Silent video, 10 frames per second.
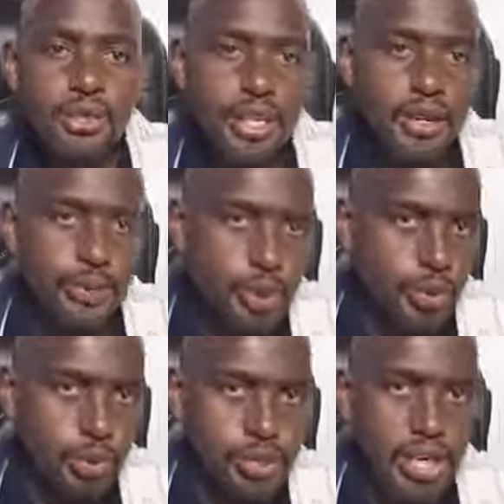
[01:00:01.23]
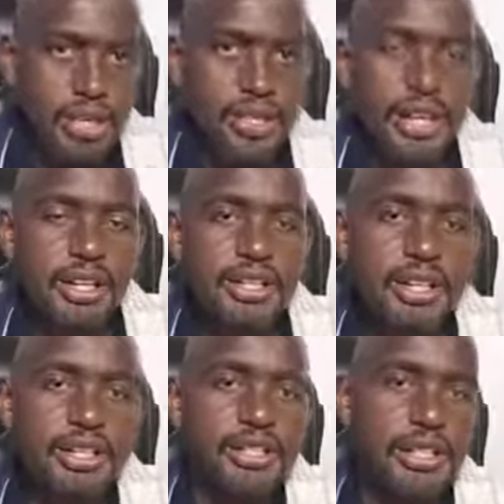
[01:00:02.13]
to the Hebrew church and he
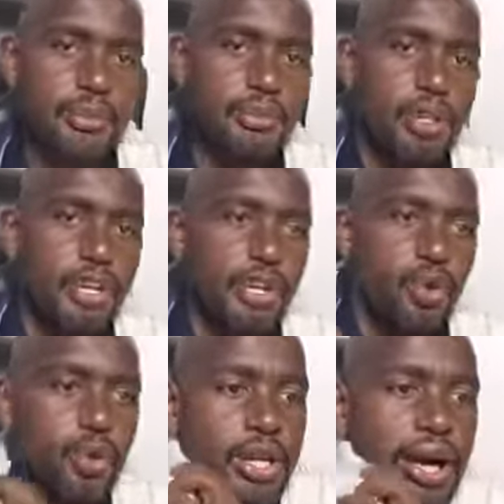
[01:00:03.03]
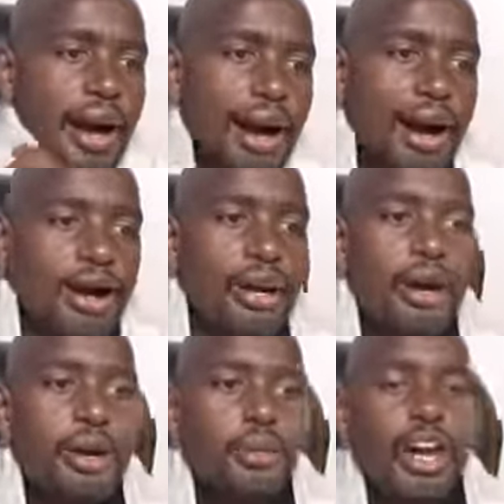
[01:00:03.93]
tells them, we are
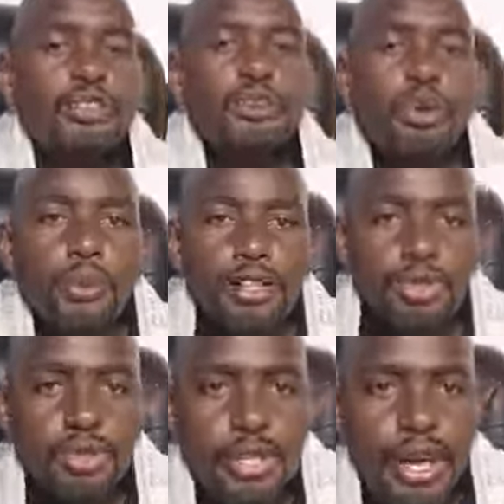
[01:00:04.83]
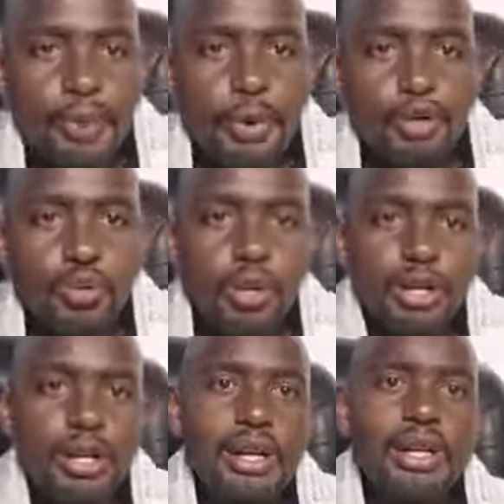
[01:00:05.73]
we have so much to say about
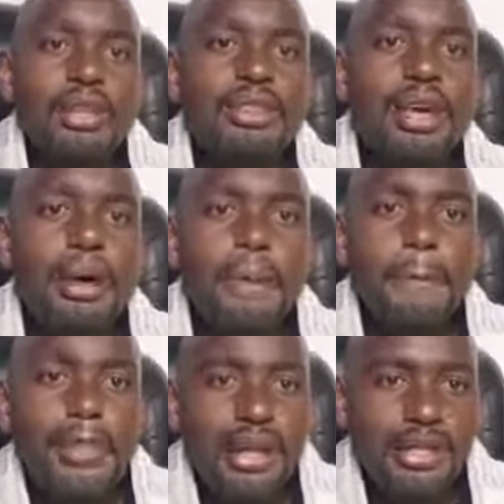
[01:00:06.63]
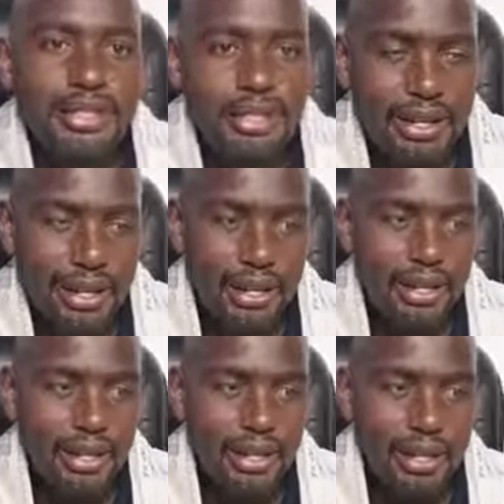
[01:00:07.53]
what? The Melchizedek
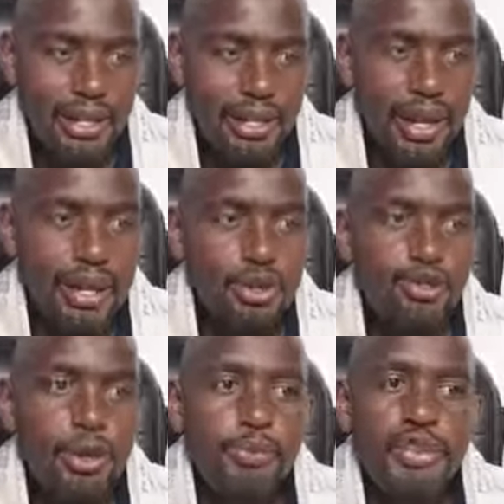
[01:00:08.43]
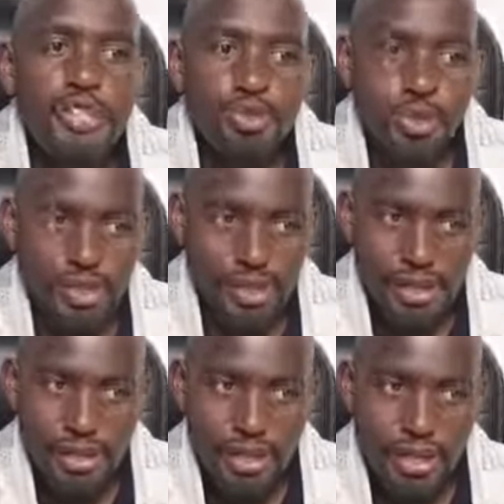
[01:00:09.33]
kind of a priesthood.
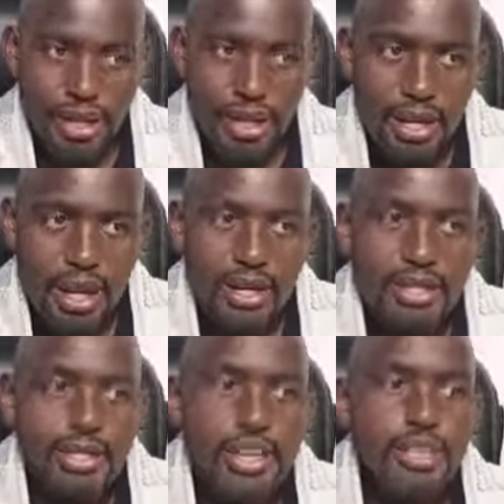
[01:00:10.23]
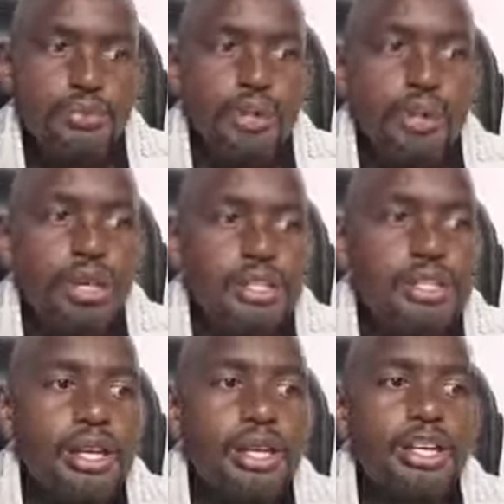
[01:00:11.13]
And he says,
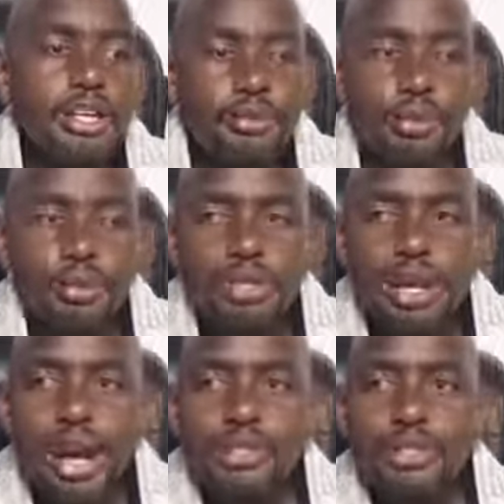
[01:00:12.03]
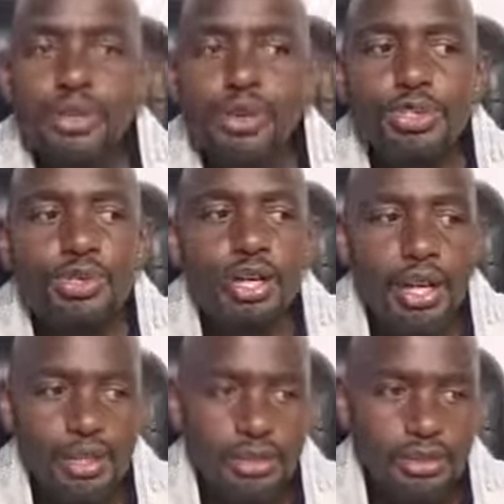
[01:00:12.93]
because the Hebrews are slow to
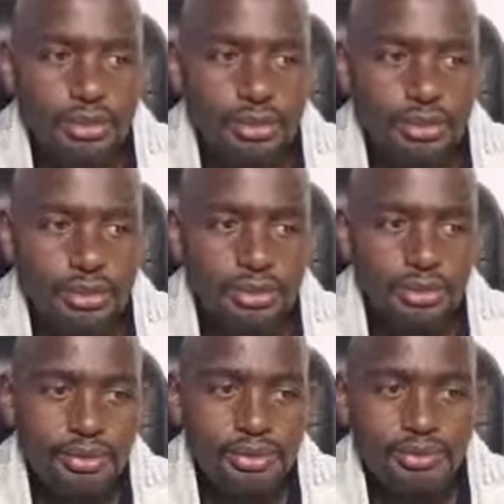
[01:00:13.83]
learn, hmm,